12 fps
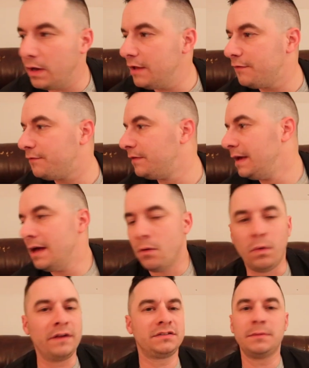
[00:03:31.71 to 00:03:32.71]
if
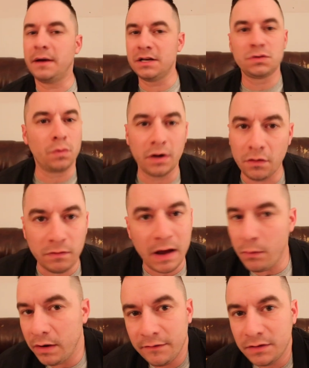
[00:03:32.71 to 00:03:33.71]
somebody just wanted to
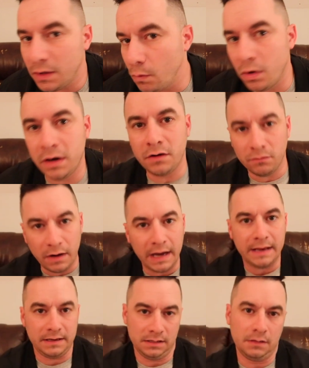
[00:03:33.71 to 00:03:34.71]
write whatever they wanted to
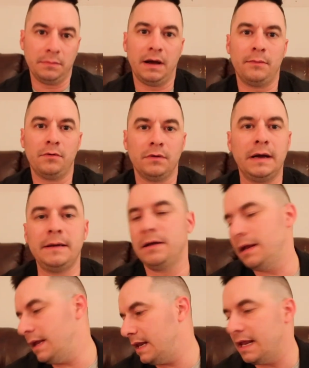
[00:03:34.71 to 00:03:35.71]
write in the Bible, right?
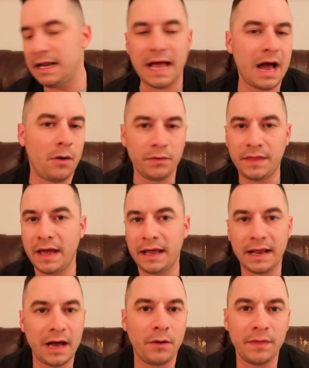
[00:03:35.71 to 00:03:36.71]
And how would
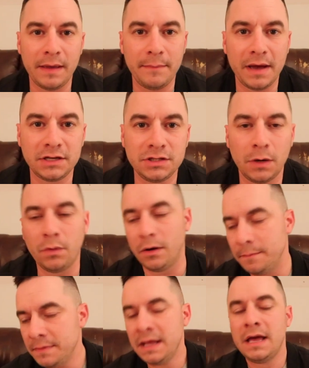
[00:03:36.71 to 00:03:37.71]
that match up?
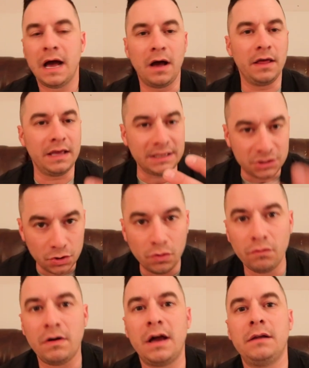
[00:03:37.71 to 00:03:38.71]
Well, in
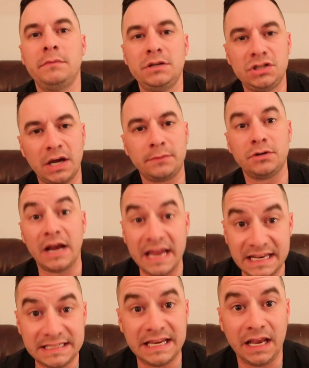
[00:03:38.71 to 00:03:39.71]
Deuteronomy chapter
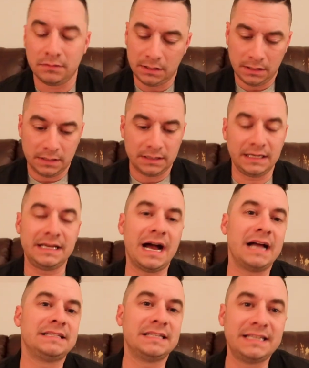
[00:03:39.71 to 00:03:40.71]
18, that
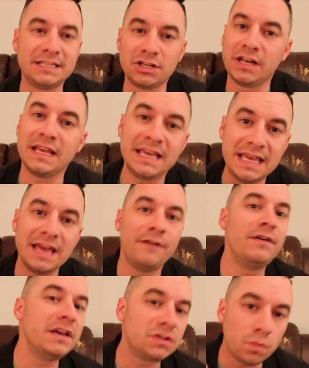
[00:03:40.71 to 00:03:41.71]
God says He's going to give
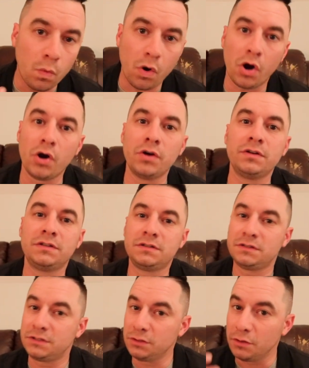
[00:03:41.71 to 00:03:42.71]
His word
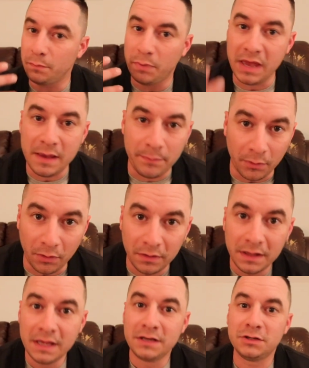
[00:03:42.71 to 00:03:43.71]
to the people,
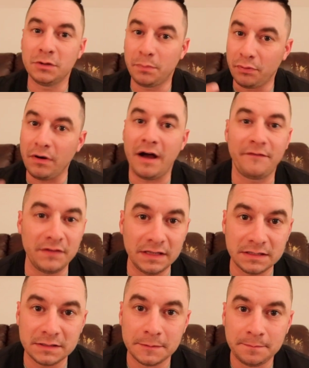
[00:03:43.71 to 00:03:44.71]
to the
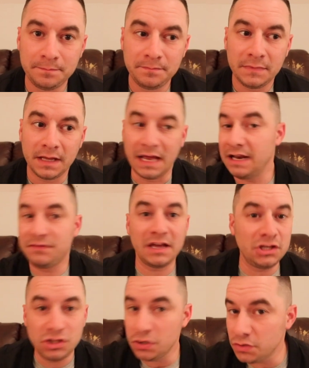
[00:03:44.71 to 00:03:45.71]
prophets, and if
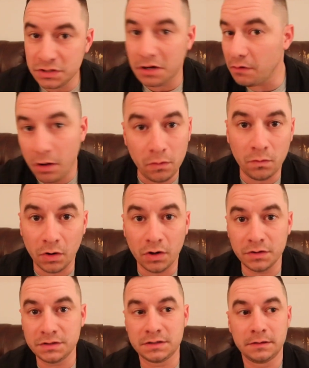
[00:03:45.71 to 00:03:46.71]
they choose their own
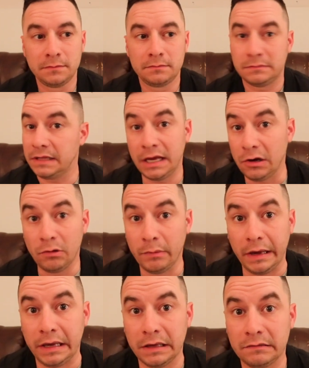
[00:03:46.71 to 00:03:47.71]
words, they ain't gonna
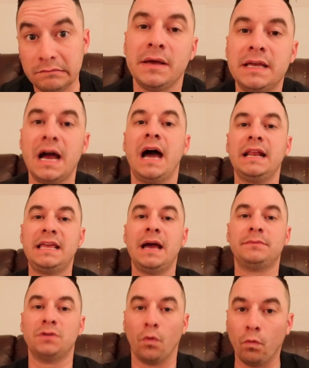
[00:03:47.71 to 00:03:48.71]
make it. God
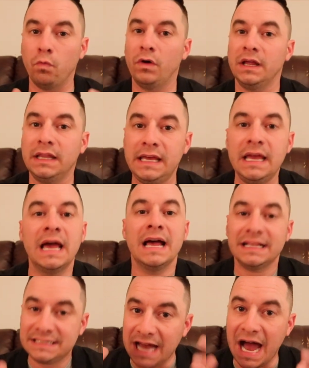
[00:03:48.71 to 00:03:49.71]
kept a really
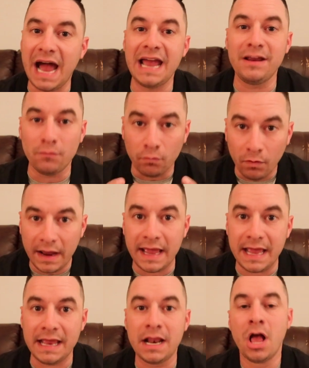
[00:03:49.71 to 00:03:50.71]
tight
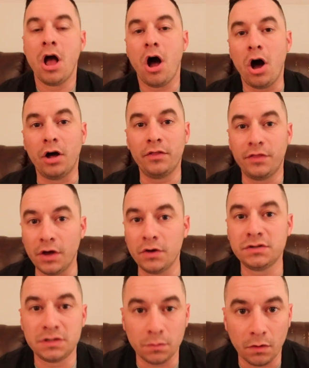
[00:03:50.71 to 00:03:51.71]
rein on
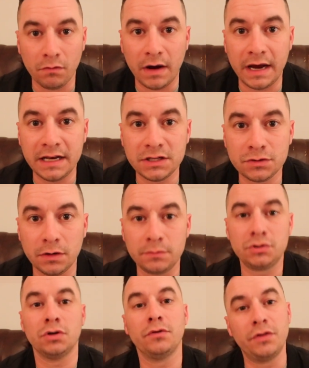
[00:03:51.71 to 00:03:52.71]
those that were writing
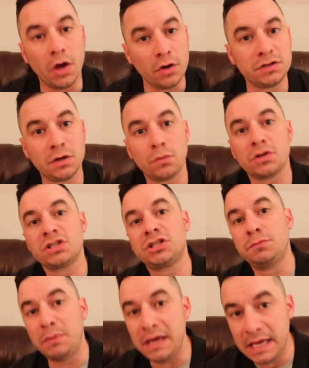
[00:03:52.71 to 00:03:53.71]
scripture, those that were
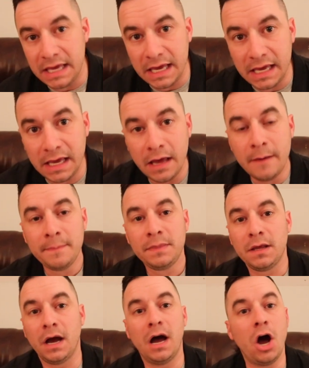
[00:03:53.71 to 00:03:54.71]
speaking
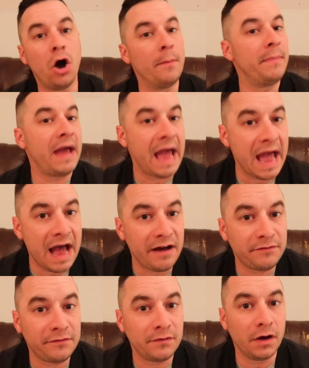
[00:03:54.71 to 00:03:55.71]
on
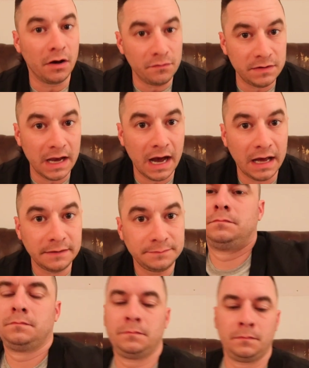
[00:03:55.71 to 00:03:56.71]
behalf of God.
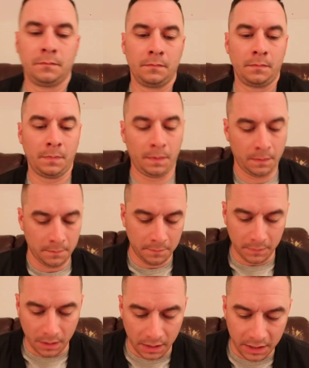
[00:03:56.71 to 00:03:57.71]

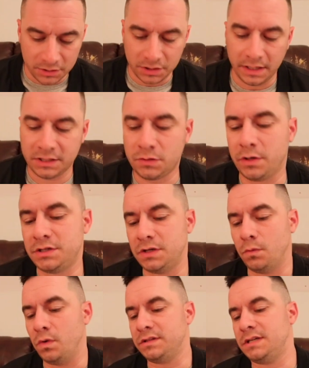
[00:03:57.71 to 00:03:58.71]
All right, here's our next
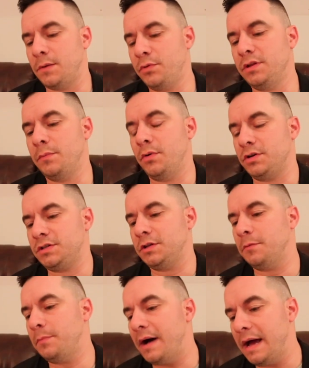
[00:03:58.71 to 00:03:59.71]
question. What's up with the books of
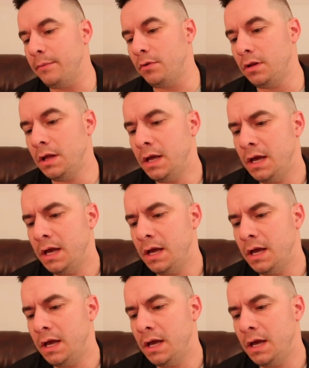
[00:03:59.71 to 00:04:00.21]
the Bible?